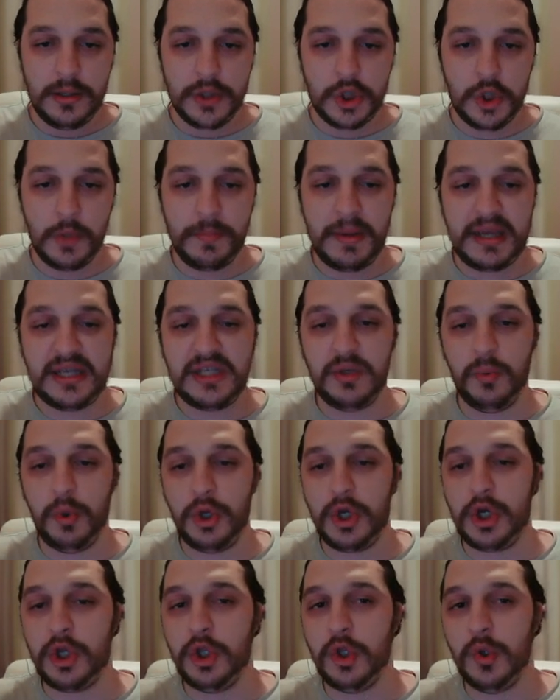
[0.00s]
So basically
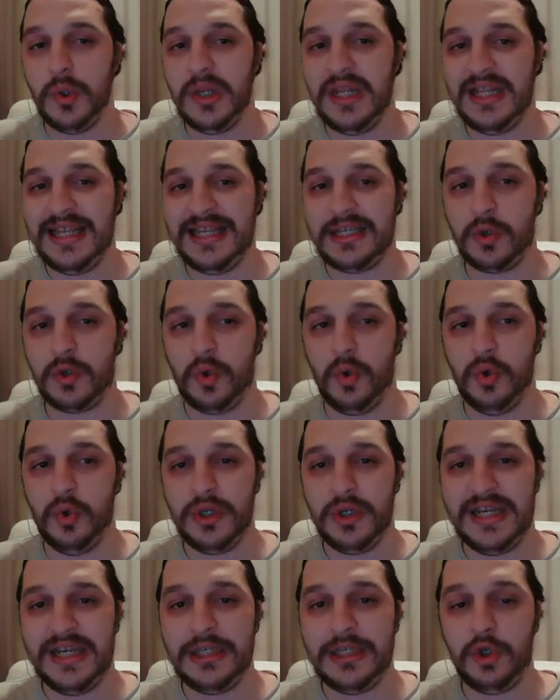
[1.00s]
what you can do in the
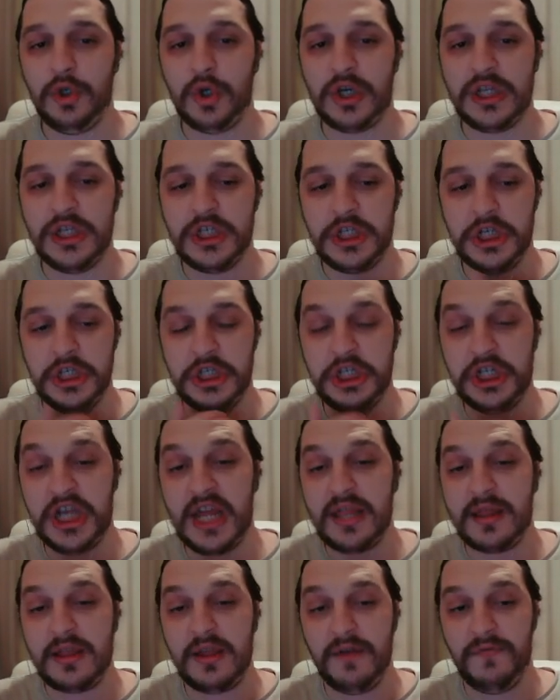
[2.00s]
Discord is you can
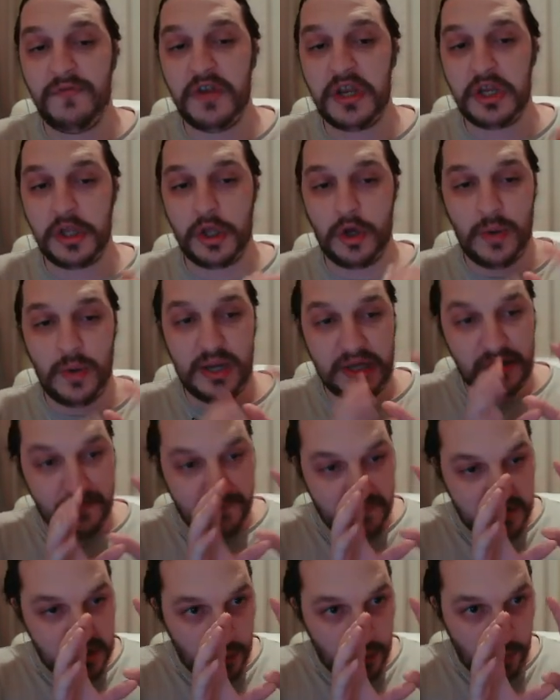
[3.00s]
suggest your video and your
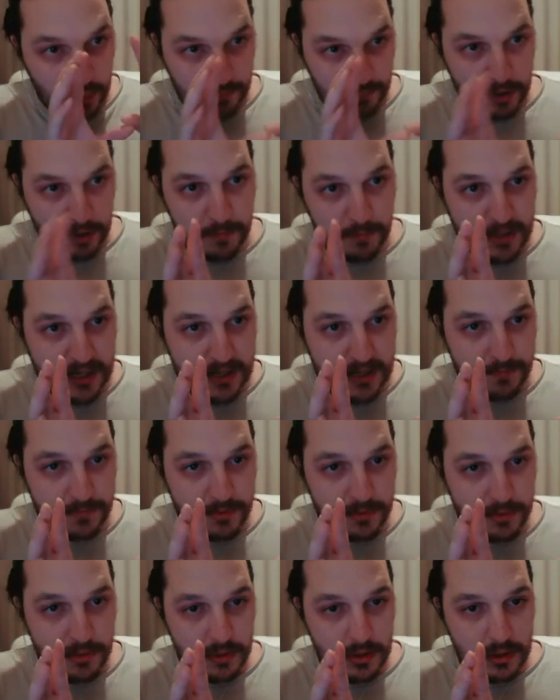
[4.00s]
video will pop
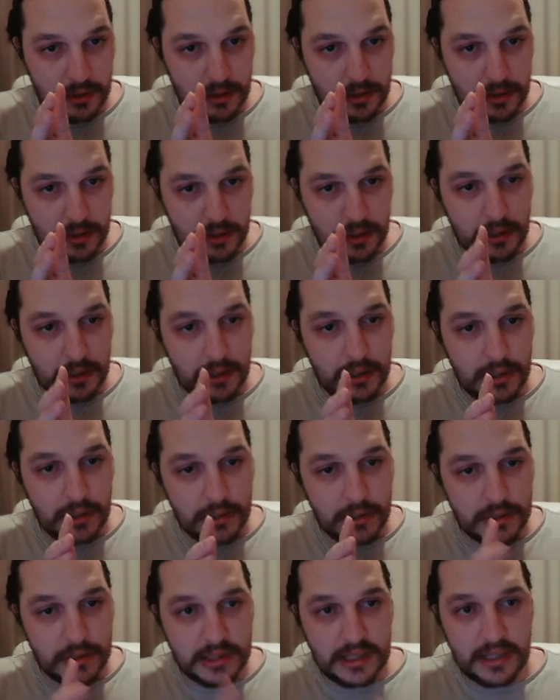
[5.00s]
up.
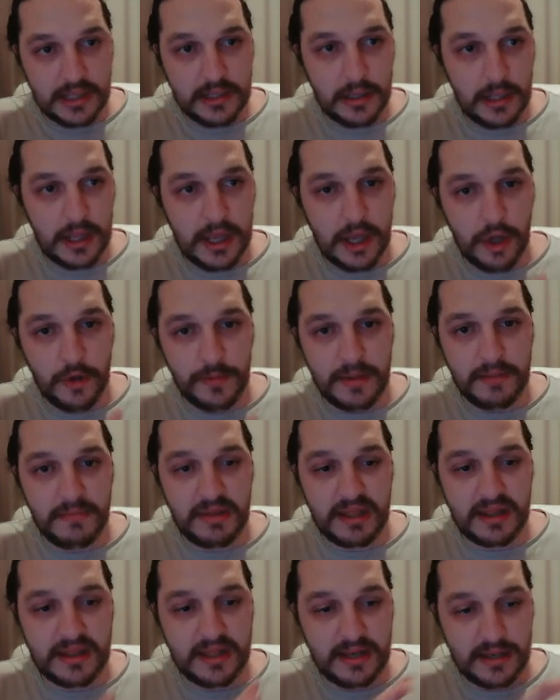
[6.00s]
I hope that
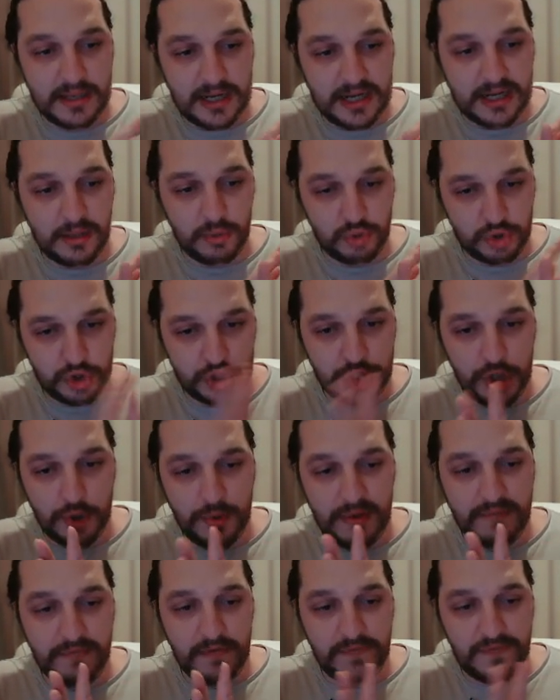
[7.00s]
makes sense. Like, it will
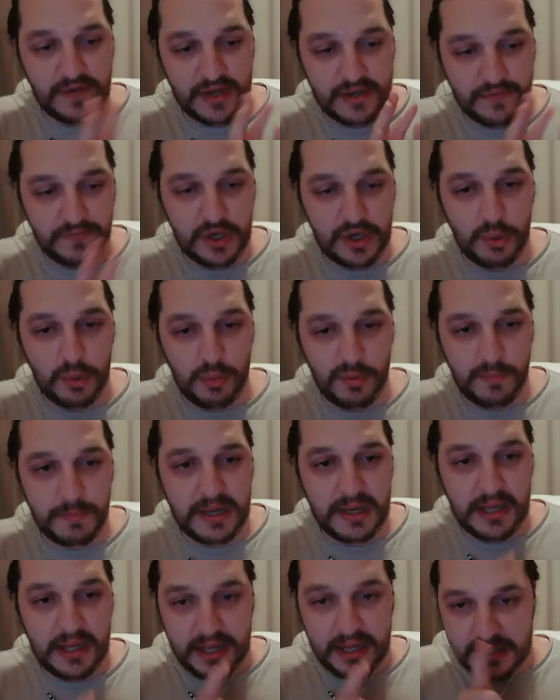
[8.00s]
show everything. The video will
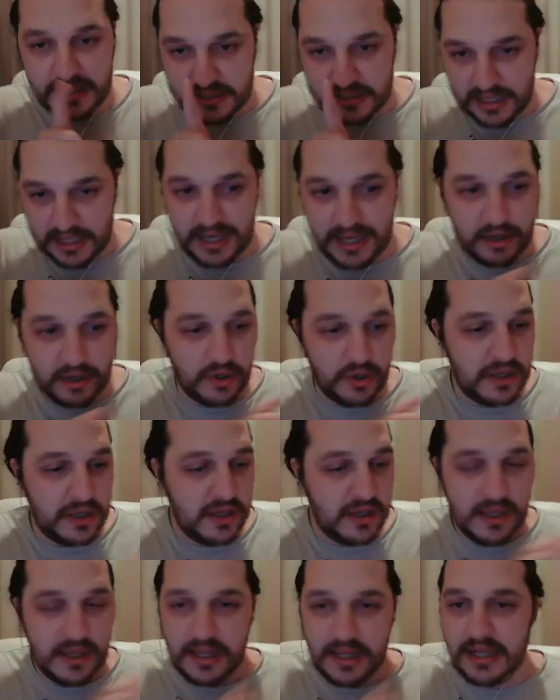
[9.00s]
be there. I can just click on
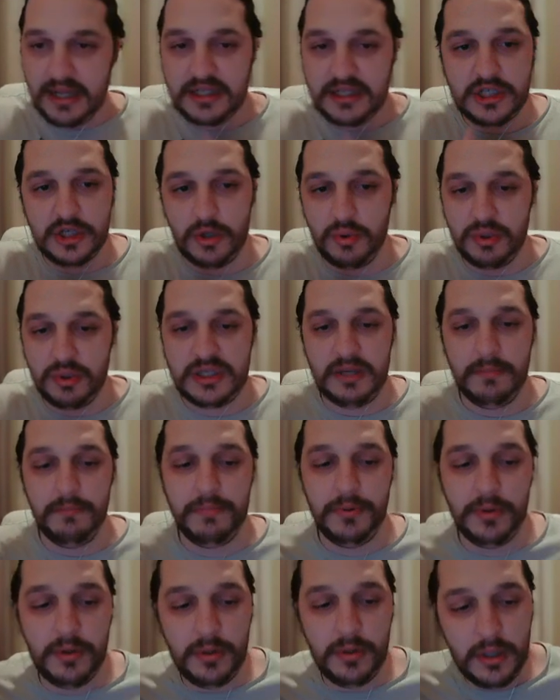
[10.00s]
it. It's so
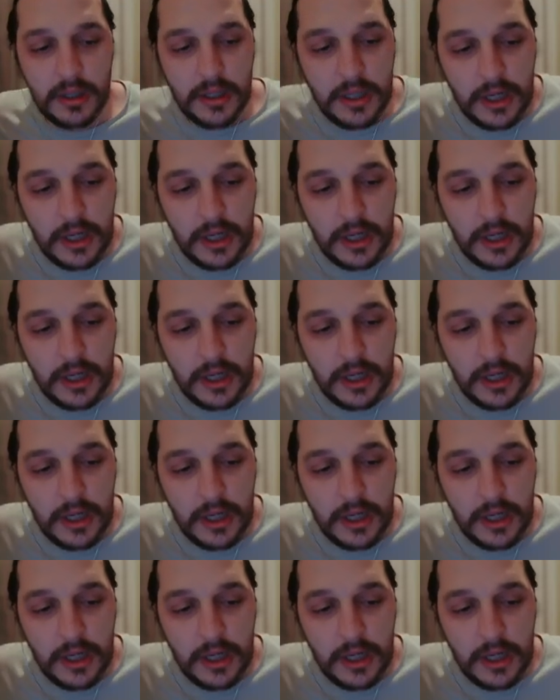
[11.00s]
simple.